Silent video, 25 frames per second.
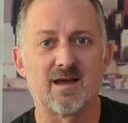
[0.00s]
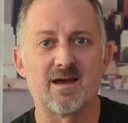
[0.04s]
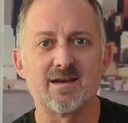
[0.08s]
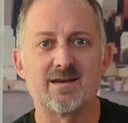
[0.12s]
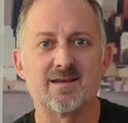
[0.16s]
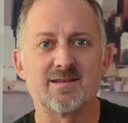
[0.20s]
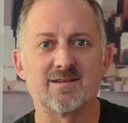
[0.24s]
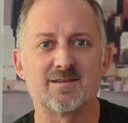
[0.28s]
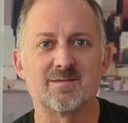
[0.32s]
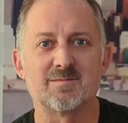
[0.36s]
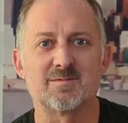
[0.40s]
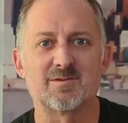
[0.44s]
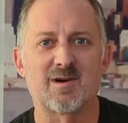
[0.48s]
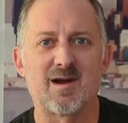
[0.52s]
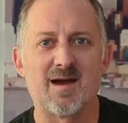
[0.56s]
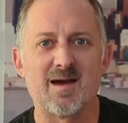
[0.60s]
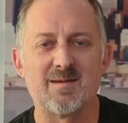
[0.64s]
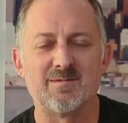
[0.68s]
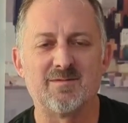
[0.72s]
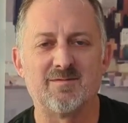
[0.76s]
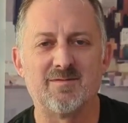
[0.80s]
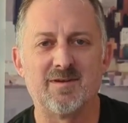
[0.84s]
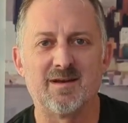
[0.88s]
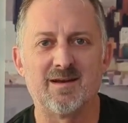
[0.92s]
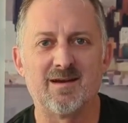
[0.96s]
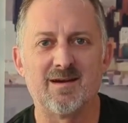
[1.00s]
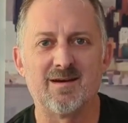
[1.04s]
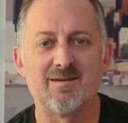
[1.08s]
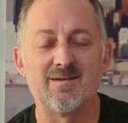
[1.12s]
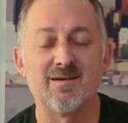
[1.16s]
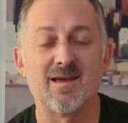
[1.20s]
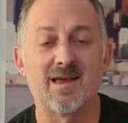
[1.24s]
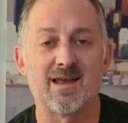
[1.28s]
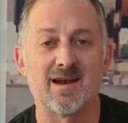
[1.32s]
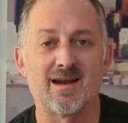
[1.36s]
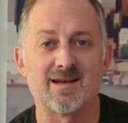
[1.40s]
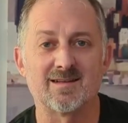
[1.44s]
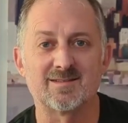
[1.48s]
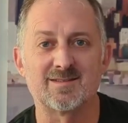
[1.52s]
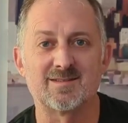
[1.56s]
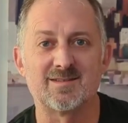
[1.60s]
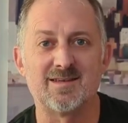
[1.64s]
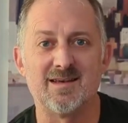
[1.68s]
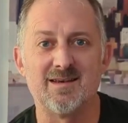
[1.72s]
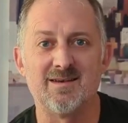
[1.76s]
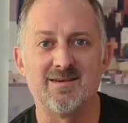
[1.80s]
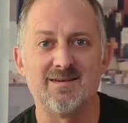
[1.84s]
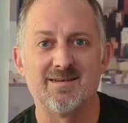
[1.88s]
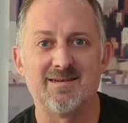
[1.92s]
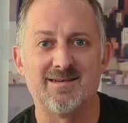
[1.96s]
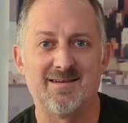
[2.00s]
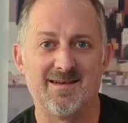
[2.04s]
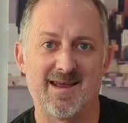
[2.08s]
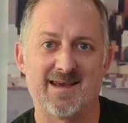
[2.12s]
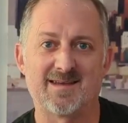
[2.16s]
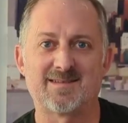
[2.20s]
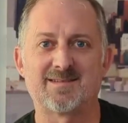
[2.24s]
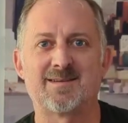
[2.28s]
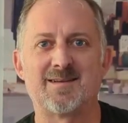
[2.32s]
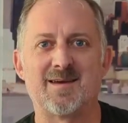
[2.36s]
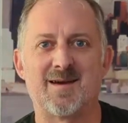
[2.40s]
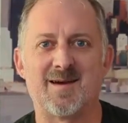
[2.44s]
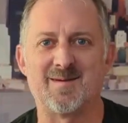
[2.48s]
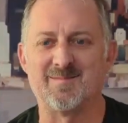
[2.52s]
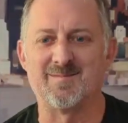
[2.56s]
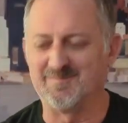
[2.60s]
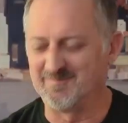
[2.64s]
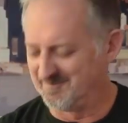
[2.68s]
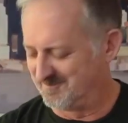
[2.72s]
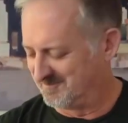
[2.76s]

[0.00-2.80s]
like and subscribe the video, and I'll see you next time.